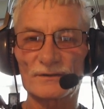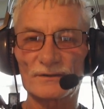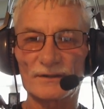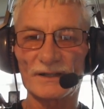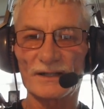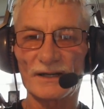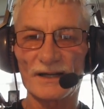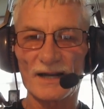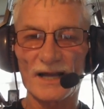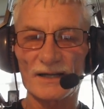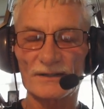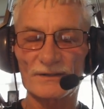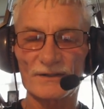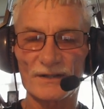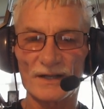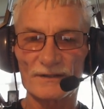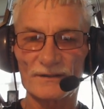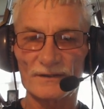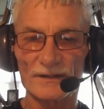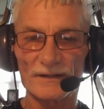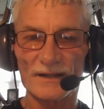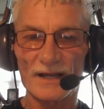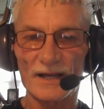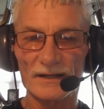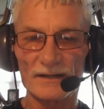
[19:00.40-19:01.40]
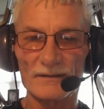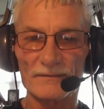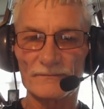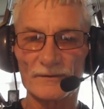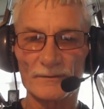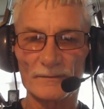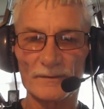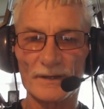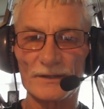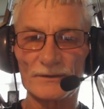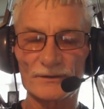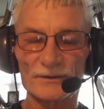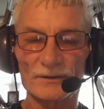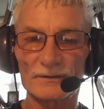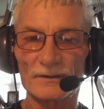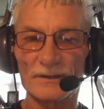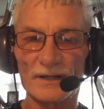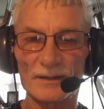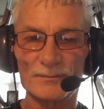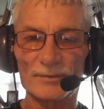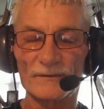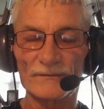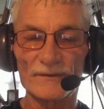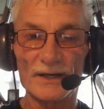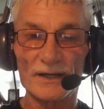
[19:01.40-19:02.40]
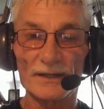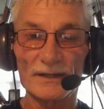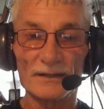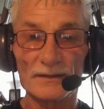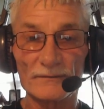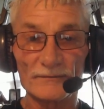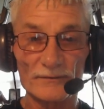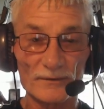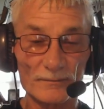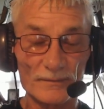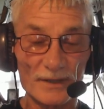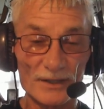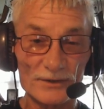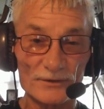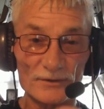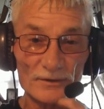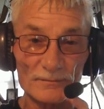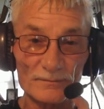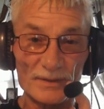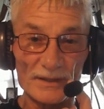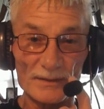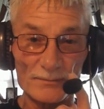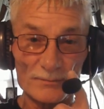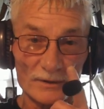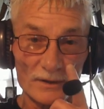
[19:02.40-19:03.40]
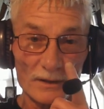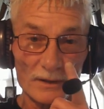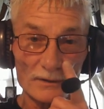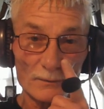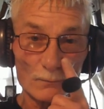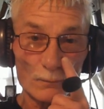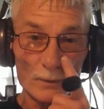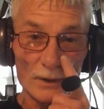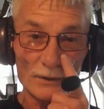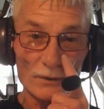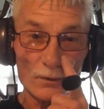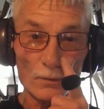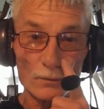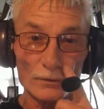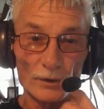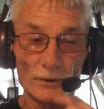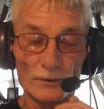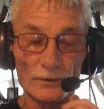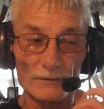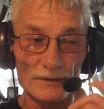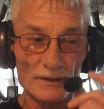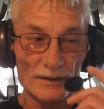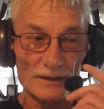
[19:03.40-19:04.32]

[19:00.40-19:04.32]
to get access to that information. I provided information to people on the one owner.